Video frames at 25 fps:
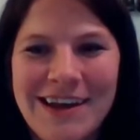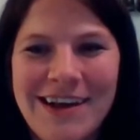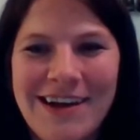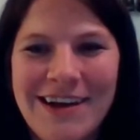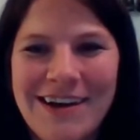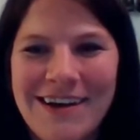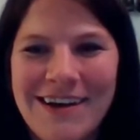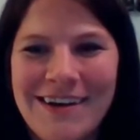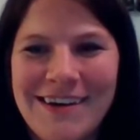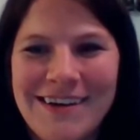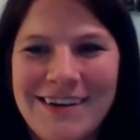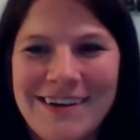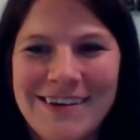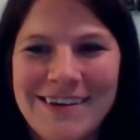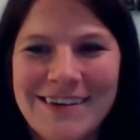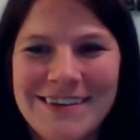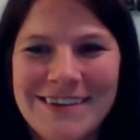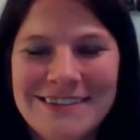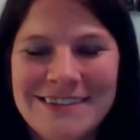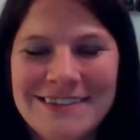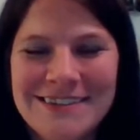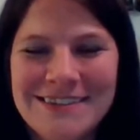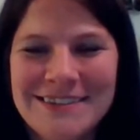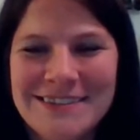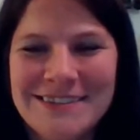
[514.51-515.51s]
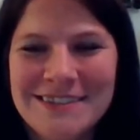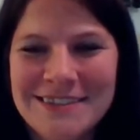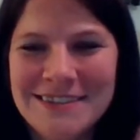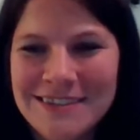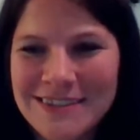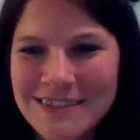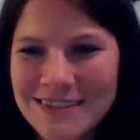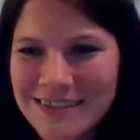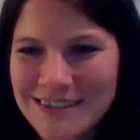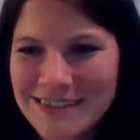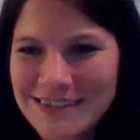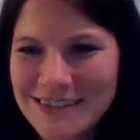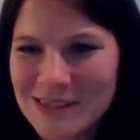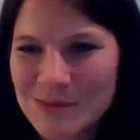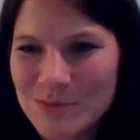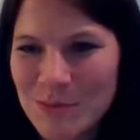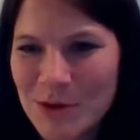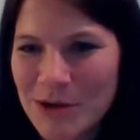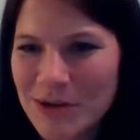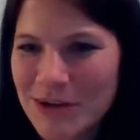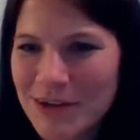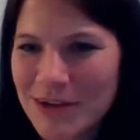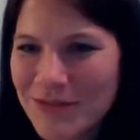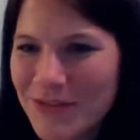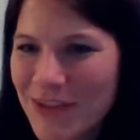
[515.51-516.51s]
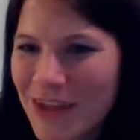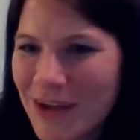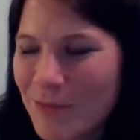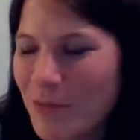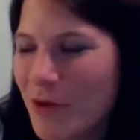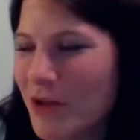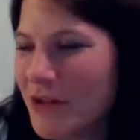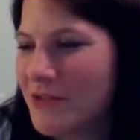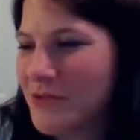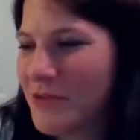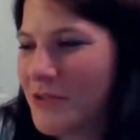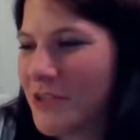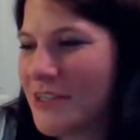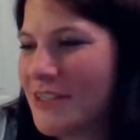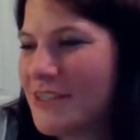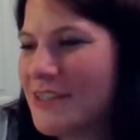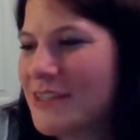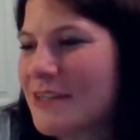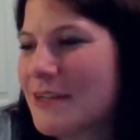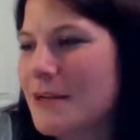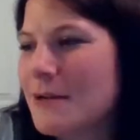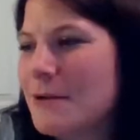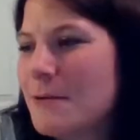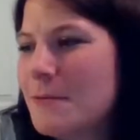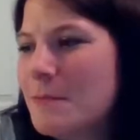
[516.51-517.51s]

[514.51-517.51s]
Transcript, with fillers: Aw, does Meredith like palm trees?